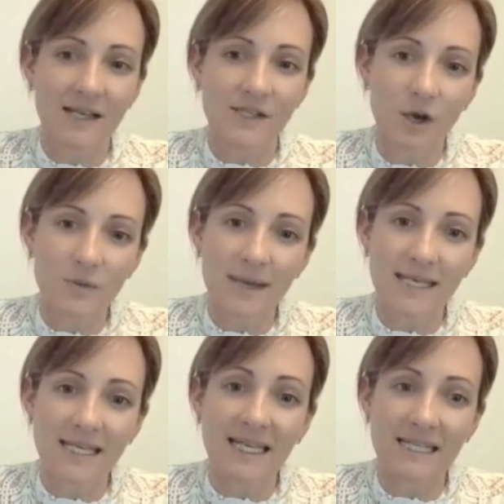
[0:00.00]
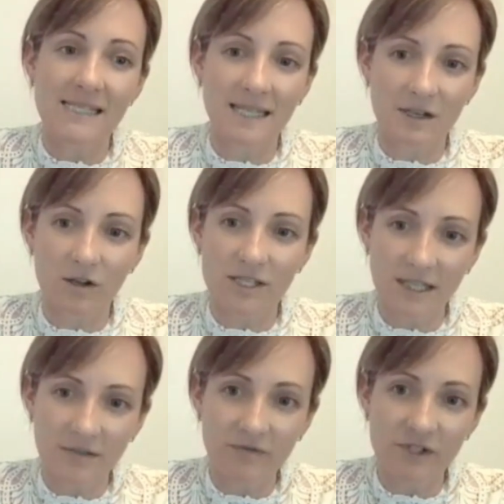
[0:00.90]
So open banking is
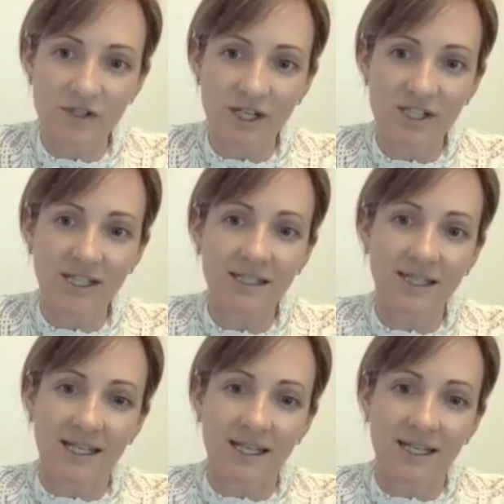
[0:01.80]
technology infrastructure.